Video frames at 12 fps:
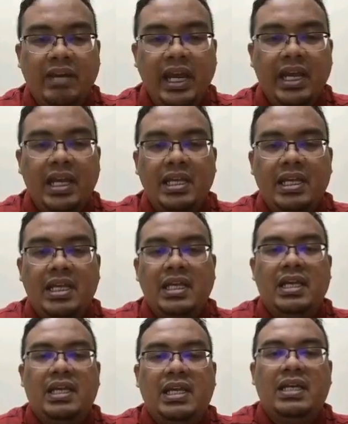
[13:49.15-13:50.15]
Okay,
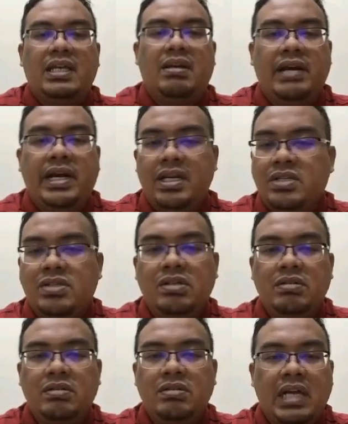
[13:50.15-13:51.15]
all right.
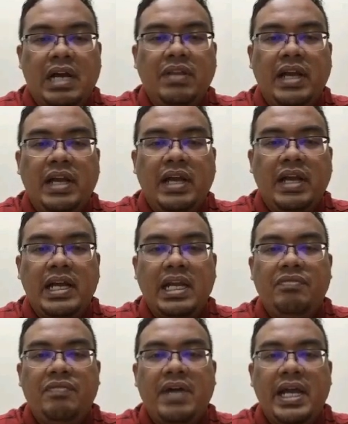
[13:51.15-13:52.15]
So after
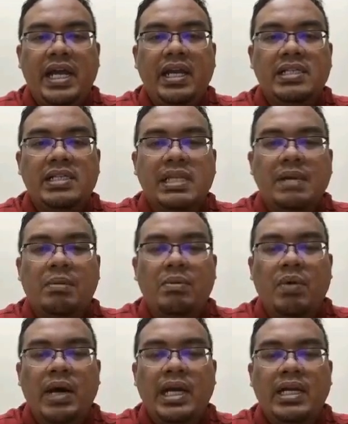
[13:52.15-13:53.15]
identifying step
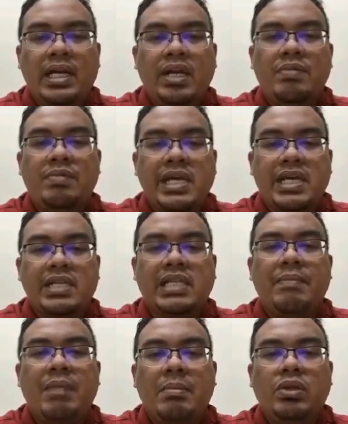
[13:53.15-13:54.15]
number 1, the key object,
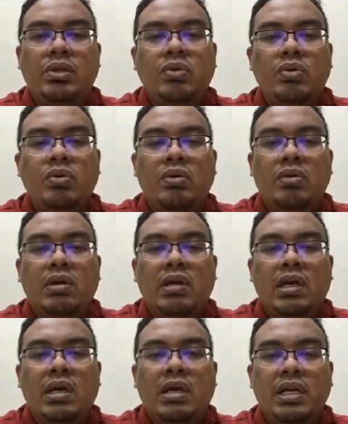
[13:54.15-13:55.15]
step number 2,
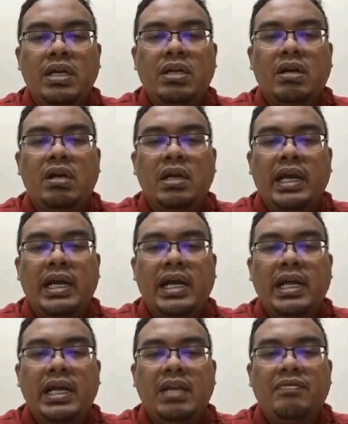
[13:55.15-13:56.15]
recall
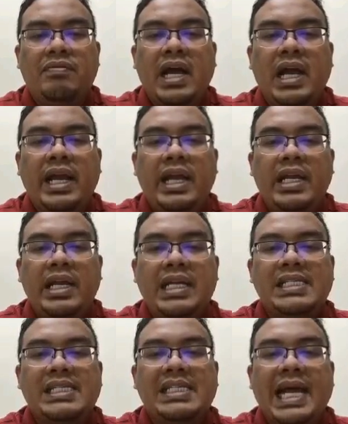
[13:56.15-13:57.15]
and identify
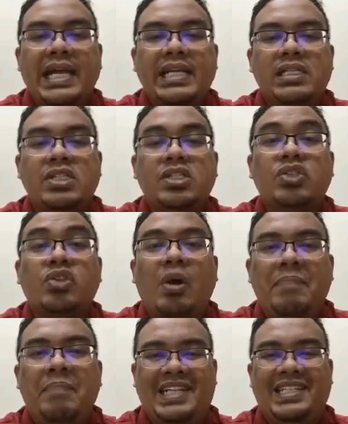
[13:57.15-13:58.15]
the science
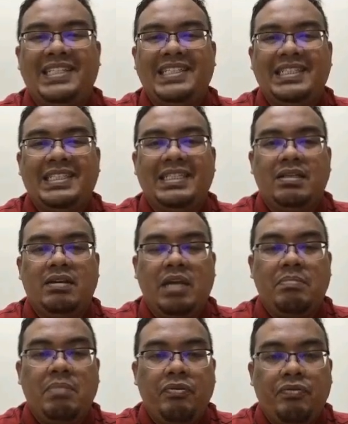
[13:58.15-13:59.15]
topic.
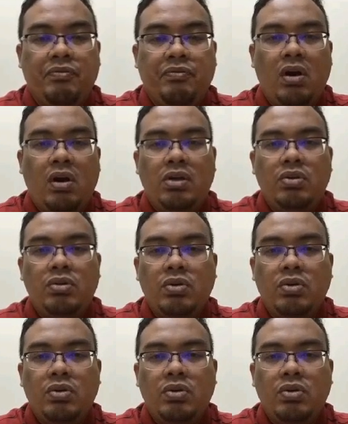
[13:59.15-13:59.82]
Okay, before